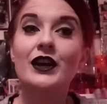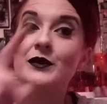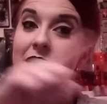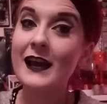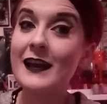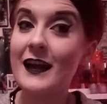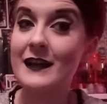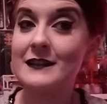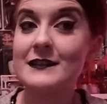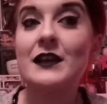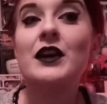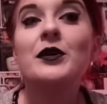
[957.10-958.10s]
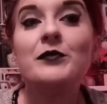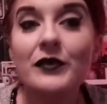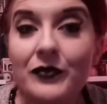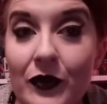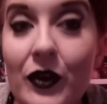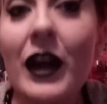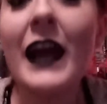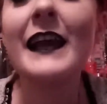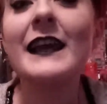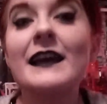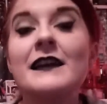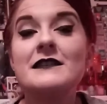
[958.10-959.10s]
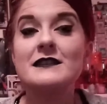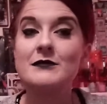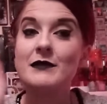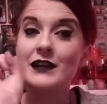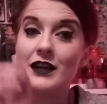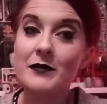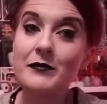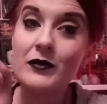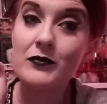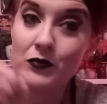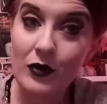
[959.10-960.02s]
Okay, guys. Before I get to my number